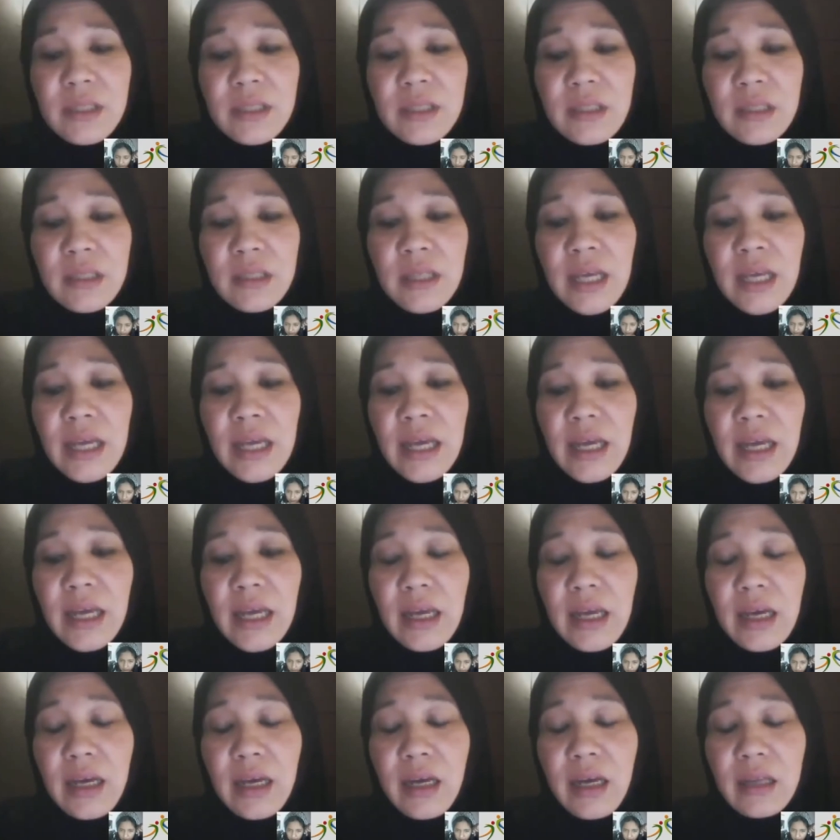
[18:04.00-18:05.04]
there
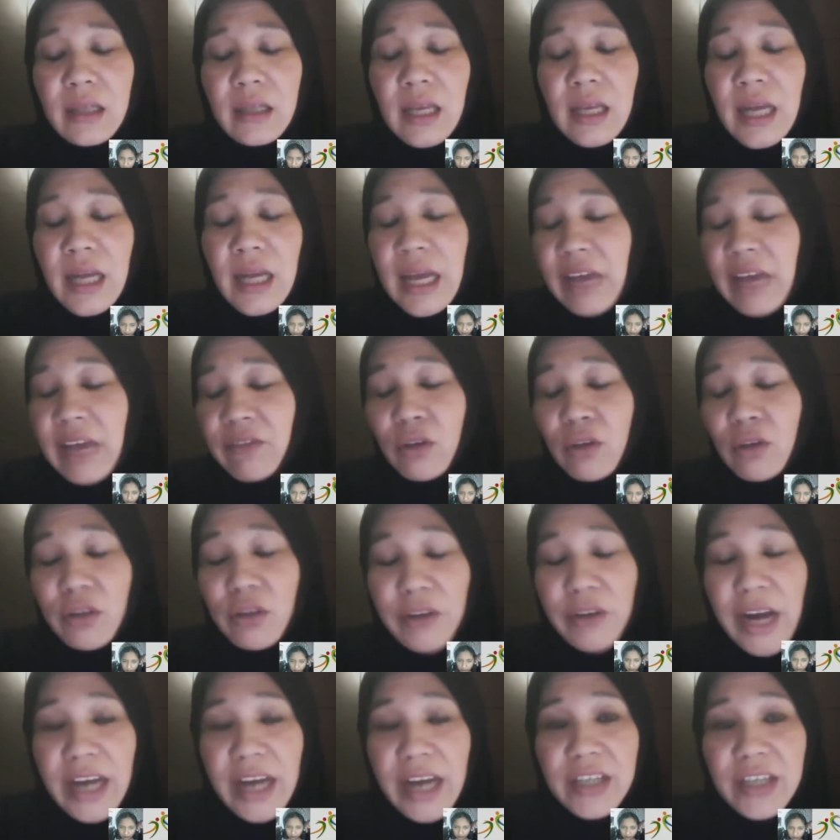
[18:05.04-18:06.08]
that I have not
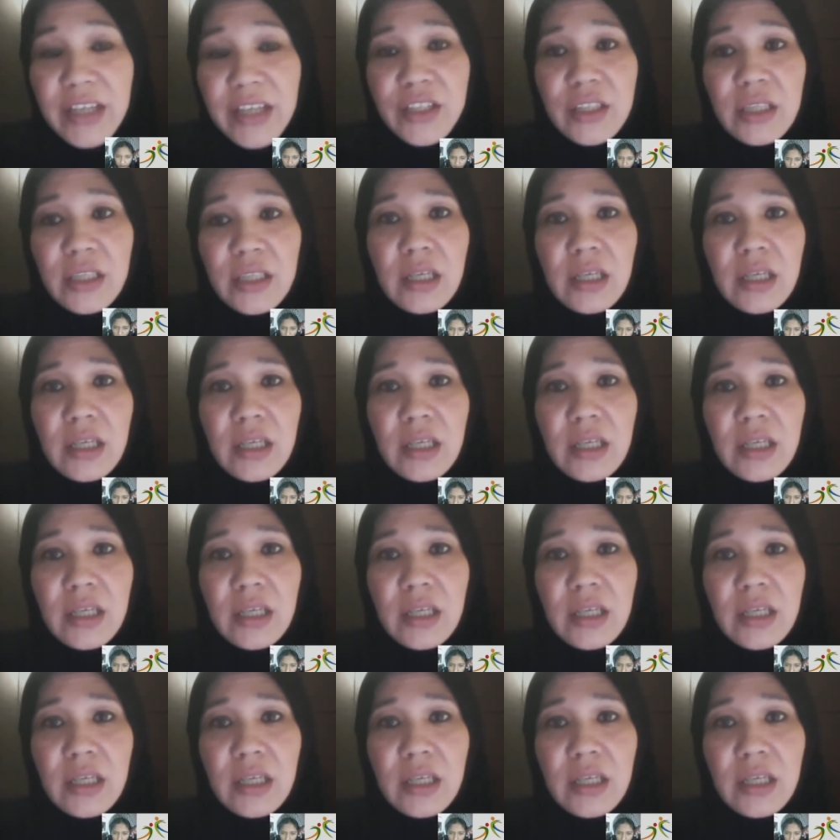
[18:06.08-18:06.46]
crashed